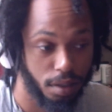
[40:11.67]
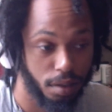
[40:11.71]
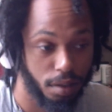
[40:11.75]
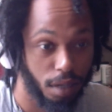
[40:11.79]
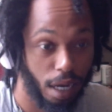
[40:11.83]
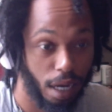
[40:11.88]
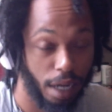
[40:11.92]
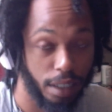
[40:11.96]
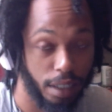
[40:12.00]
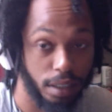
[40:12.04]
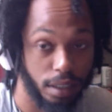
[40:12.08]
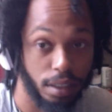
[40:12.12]

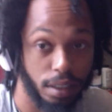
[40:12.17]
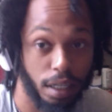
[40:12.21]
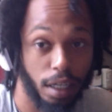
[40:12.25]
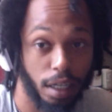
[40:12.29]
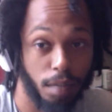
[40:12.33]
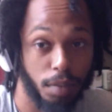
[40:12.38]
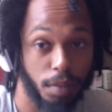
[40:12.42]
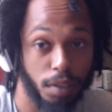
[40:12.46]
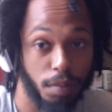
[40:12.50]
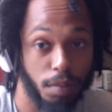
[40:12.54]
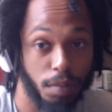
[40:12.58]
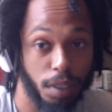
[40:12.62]
I can take
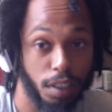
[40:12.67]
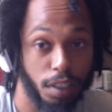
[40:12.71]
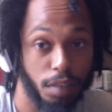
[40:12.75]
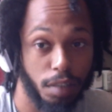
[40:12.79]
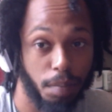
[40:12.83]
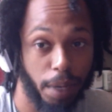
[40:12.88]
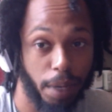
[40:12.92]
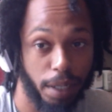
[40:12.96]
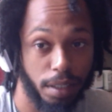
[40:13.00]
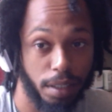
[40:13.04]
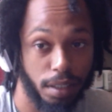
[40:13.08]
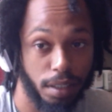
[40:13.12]
up as much
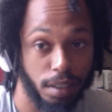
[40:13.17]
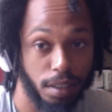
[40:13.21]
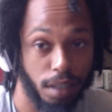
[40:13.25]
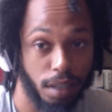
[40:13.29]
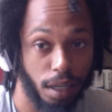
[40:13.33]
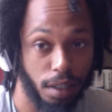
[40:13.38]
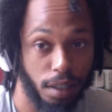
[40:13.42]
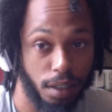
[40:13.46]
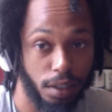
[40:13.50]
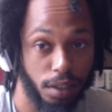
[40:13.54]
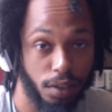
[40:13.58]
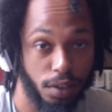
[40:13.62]
space as I
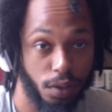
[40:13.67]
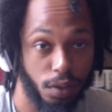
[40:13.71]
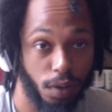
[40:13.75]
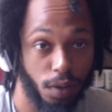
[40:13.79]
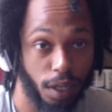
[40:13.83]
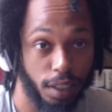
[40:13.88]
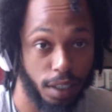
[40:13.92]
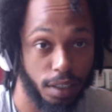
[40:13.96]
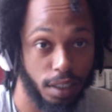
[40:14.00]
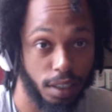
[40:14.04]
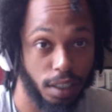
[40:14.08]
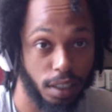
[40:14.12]
need to. I
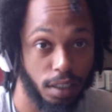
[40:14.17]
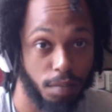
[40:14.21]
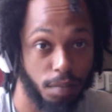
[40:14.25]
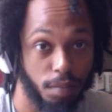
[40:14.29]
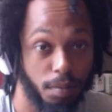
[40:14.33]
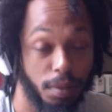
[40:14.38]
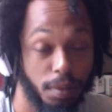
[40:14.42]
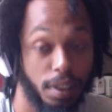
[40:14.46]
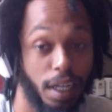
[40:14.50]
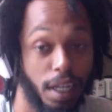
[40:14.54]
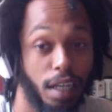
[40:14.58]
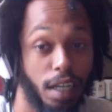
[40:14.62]
can take
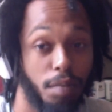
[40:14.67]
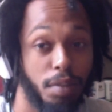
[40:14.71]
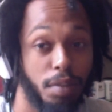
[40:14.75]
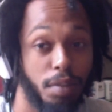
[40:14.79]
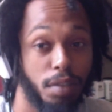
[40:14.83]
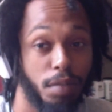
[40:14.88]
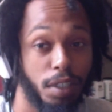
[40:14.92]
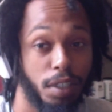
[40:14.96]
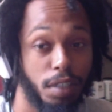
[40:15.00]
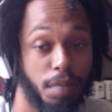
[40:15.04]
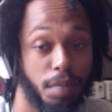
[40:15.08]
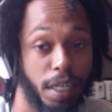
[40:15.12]
take up as
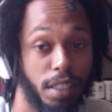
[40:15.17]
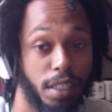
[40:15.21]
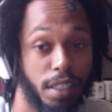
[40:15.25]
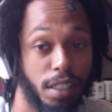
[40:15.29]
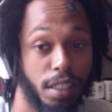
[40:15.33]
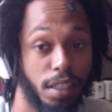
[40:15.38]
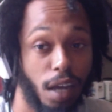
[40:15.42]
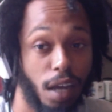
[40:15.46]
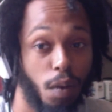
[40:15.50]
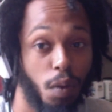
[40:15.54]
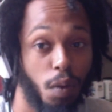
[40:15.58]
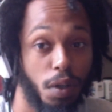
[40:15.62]
much space
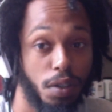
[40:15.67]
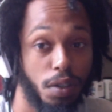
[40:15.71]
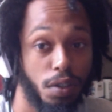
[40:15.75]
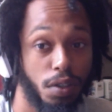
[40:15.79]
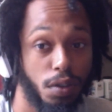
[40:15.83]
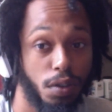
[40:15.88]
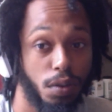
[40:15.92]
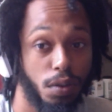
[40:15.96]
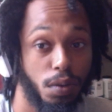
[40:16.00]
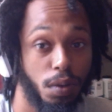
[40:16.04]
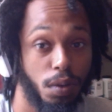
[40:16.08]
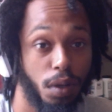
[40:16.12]
as I want
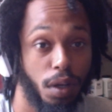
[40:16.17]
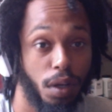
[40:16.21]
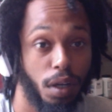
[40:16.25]
to.